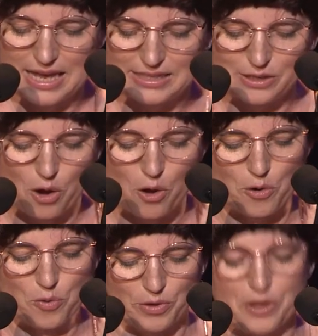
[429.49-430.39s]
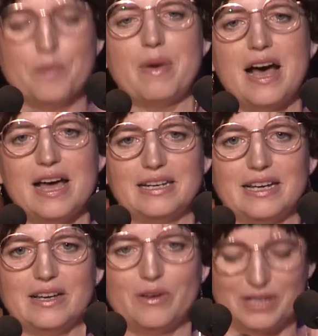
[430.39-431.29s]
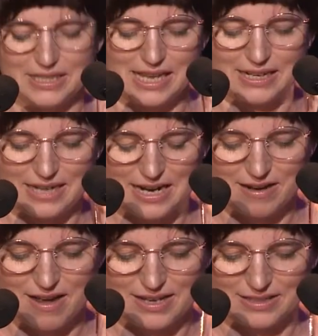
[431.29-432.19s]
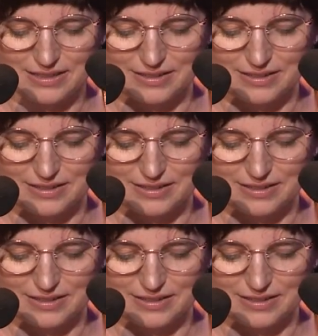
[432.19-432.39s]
is at home with her partner on a Saturday night.